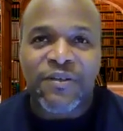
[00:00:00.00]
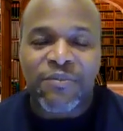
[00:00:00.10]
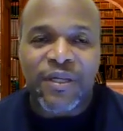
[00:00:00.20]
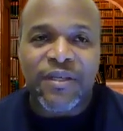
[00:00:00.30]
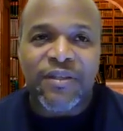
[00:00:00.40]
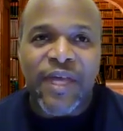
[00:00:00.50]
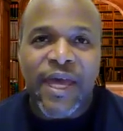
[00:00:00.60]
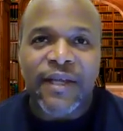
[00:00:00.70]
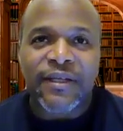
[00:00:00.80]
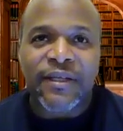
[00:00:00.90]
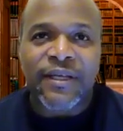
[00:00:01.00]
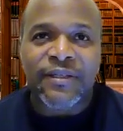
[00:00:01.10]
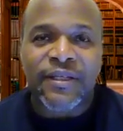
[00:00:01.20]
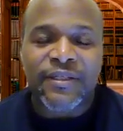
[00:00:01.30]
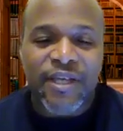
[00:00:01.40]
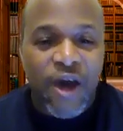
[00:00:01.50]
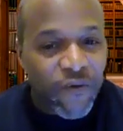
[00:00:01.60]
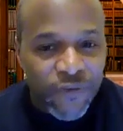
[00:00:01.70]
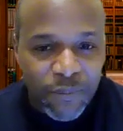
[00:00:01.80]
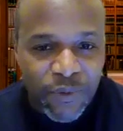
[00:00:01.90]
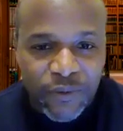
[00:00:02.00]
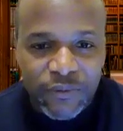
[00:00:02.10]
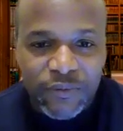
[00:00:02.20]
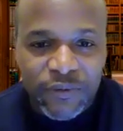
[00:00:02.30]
to me that it's comfortable,